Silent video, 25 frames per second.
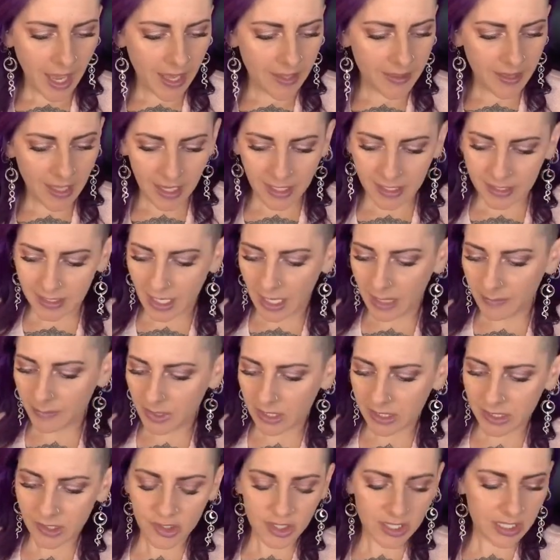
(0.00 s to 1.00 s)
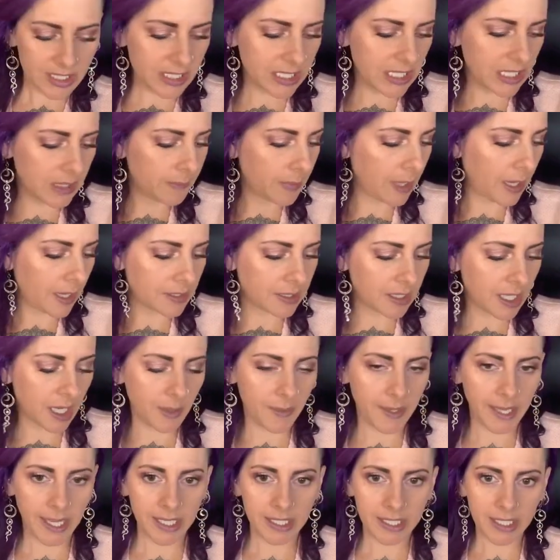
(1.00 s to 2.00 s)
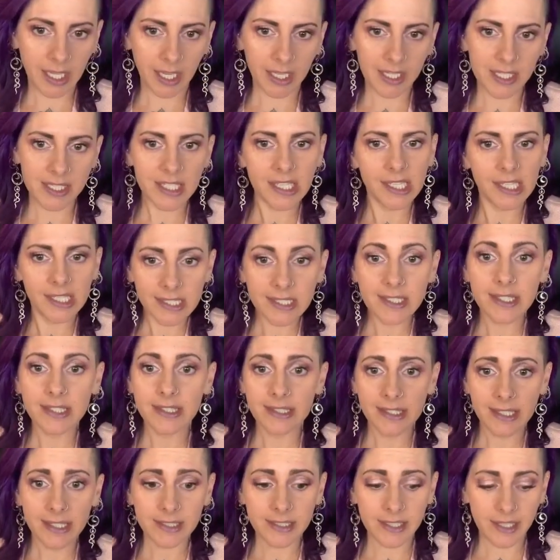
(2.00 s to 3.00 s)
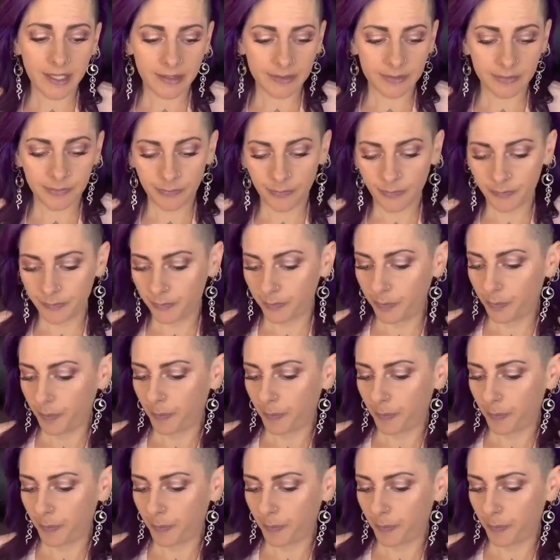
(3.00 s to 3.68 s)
And then I'm going to just keep on going. Yeah, because it is a season.